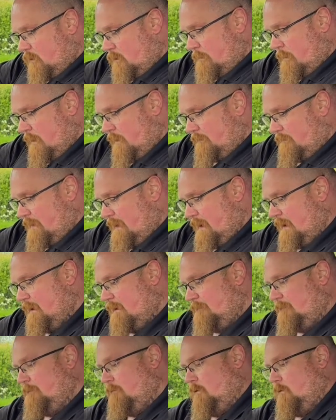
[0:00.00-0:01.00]
button there
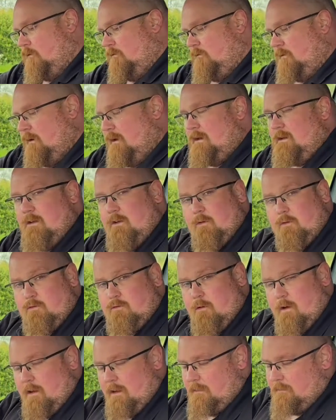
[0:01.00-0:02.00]
for your
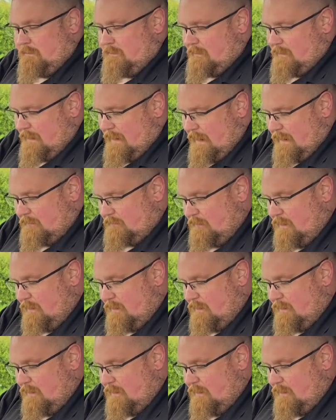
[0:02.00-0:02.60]
drive select.